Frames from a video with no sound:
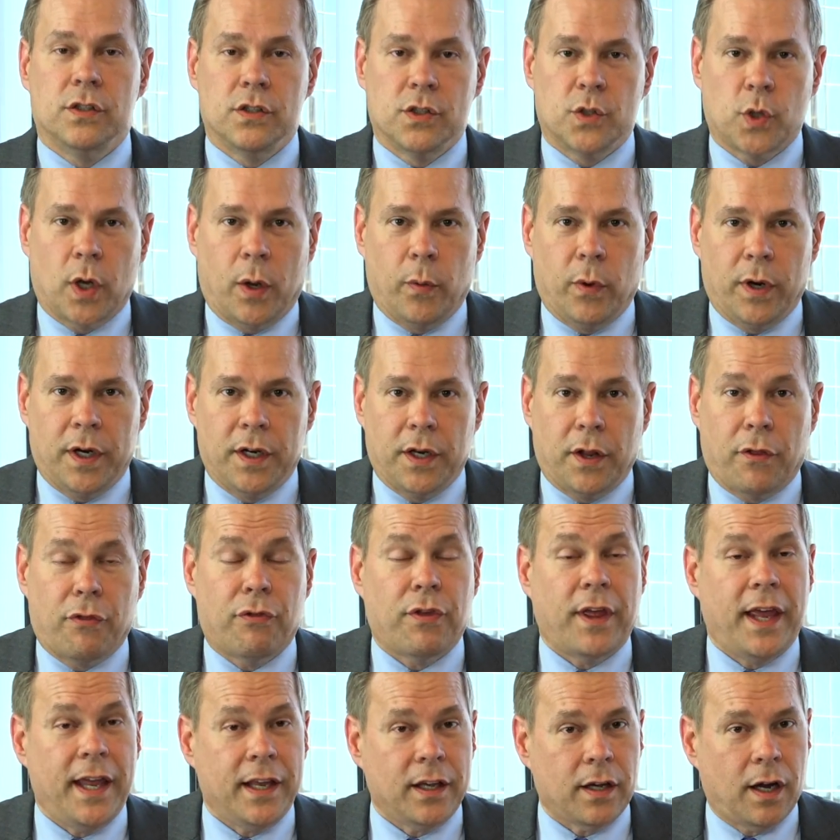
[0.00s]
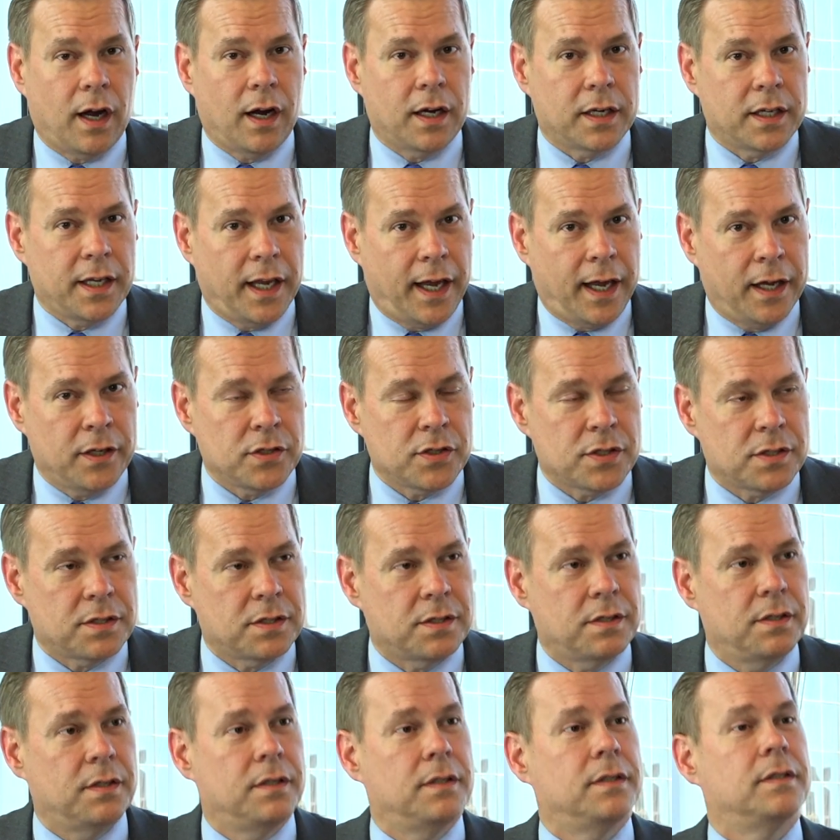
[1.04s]
wanted to thank our
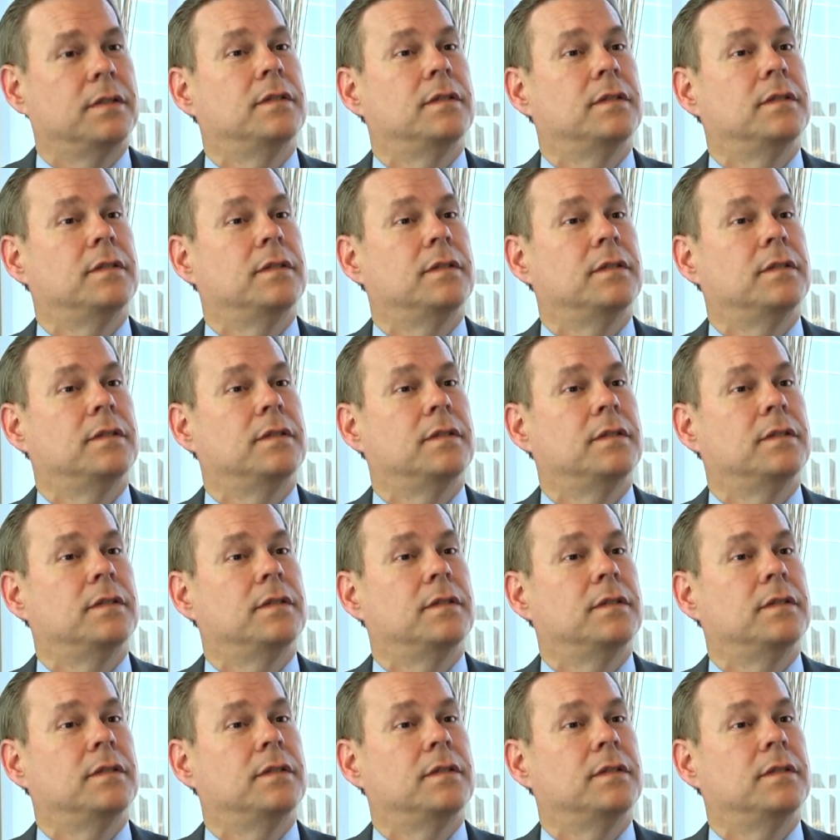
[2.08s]
guests,